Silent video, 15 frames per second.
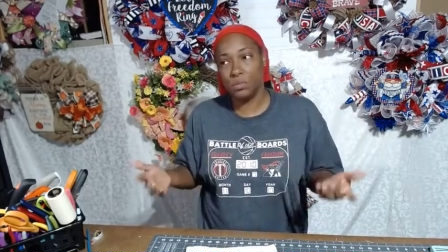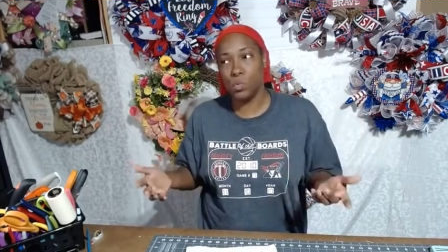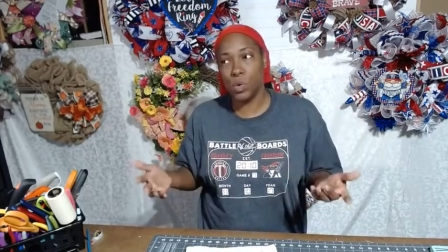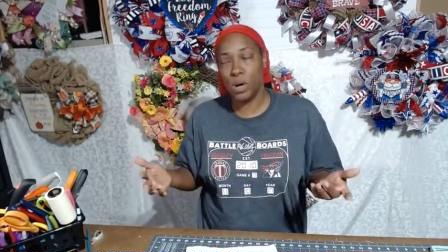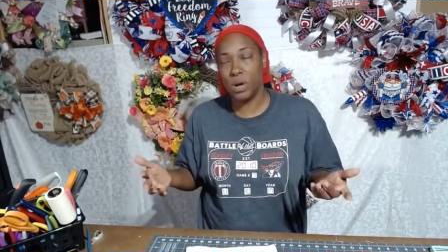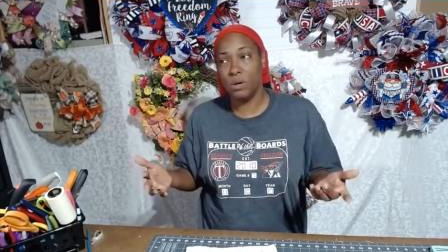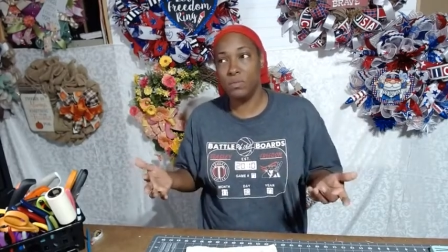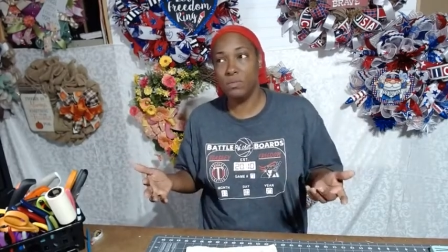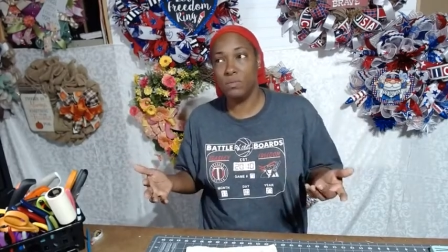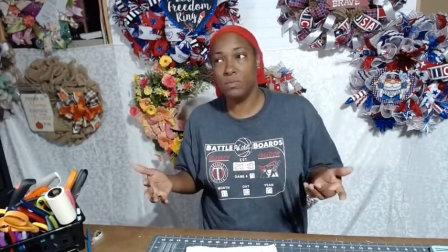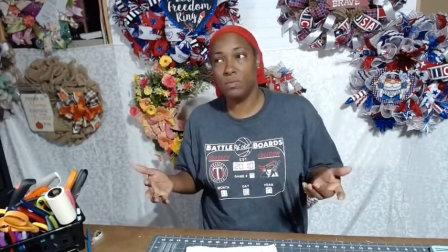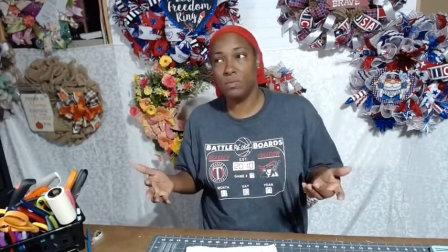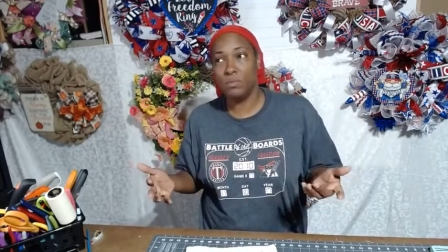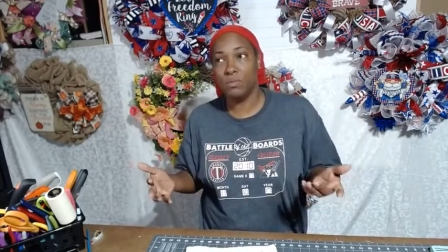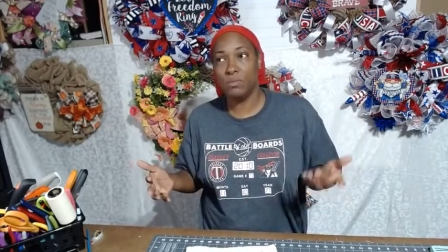Well,
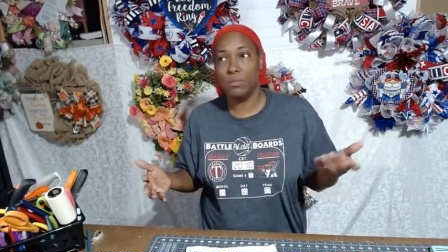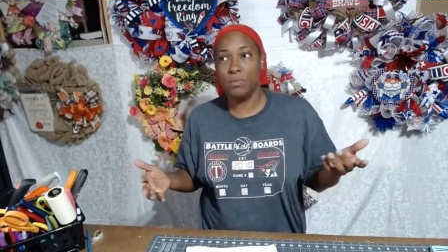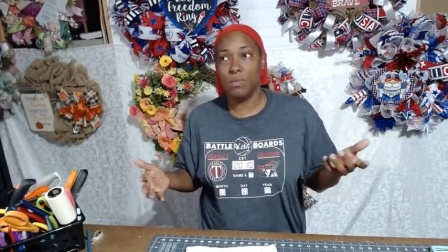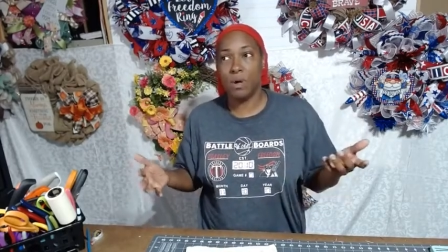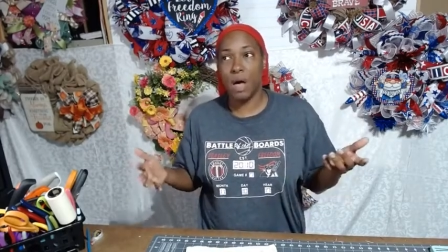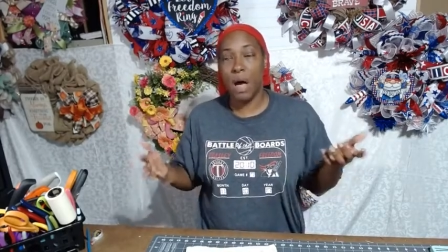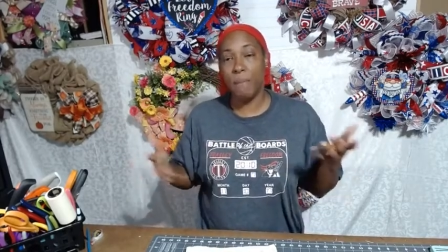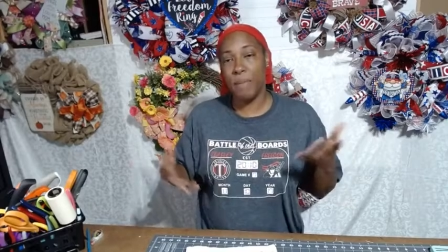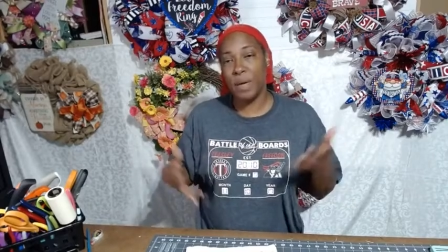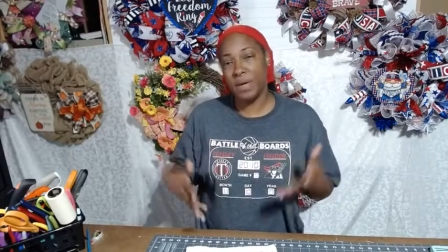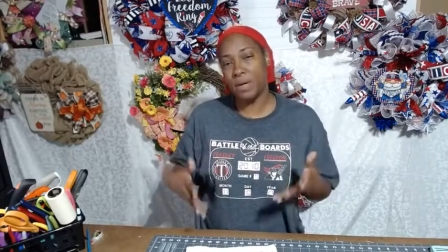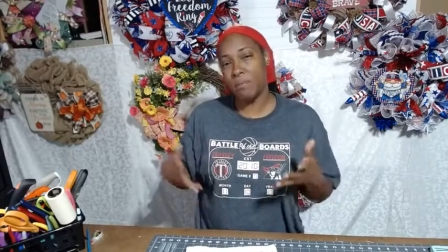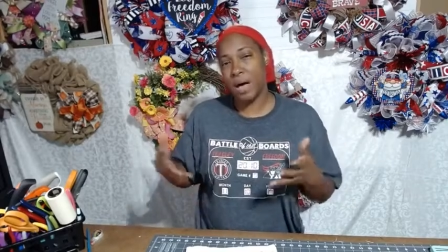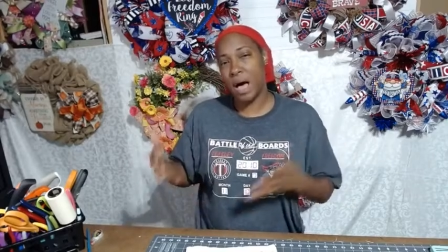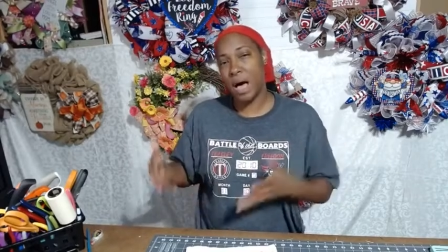I'm
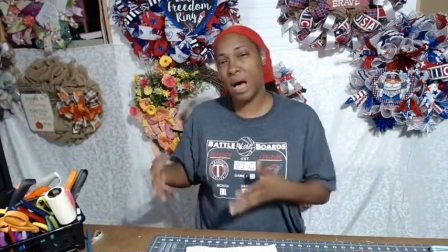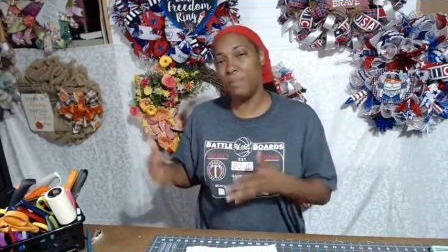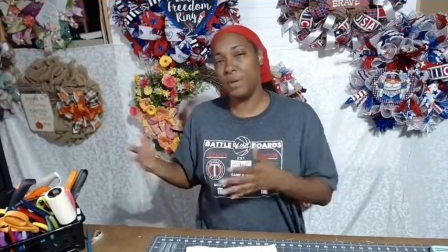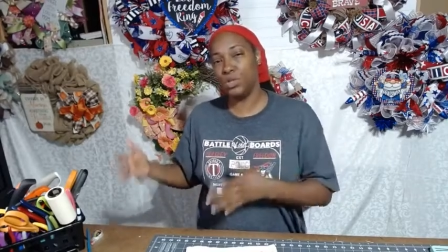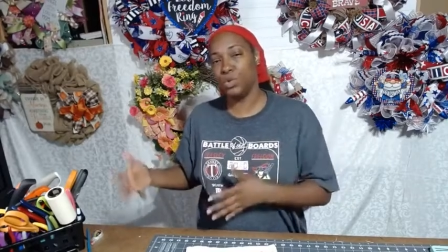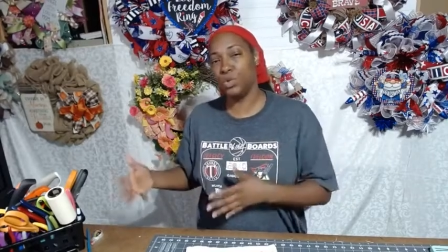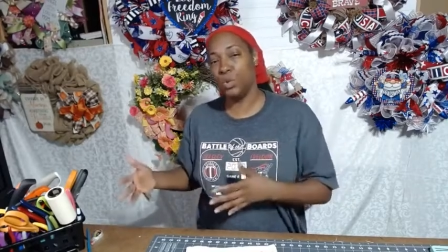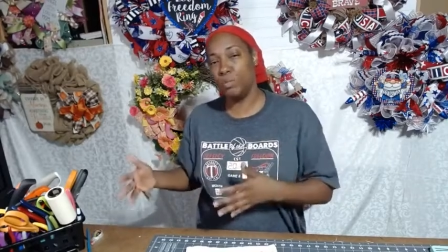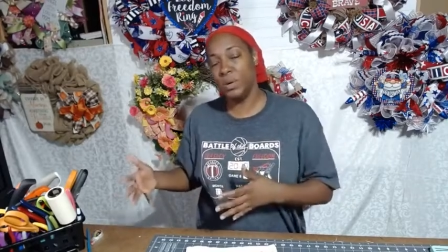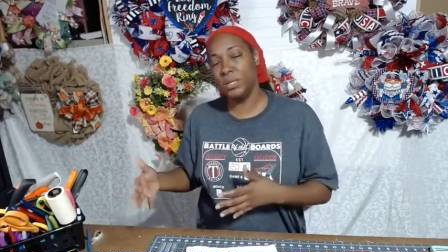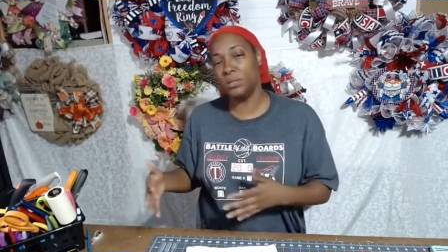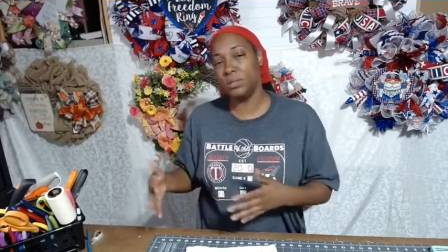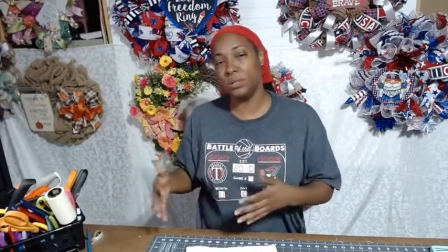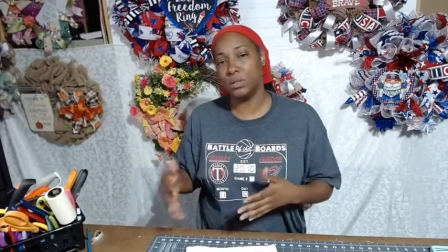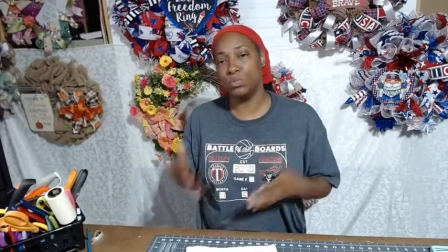making my hobby into a
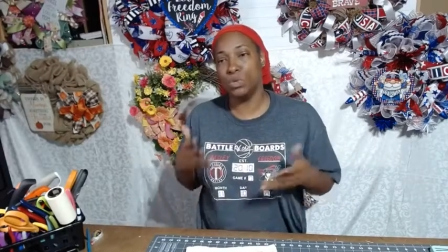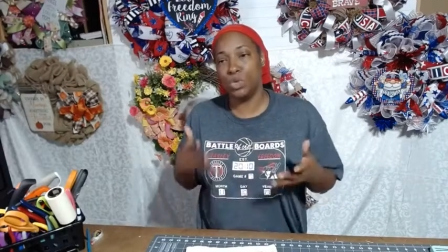business,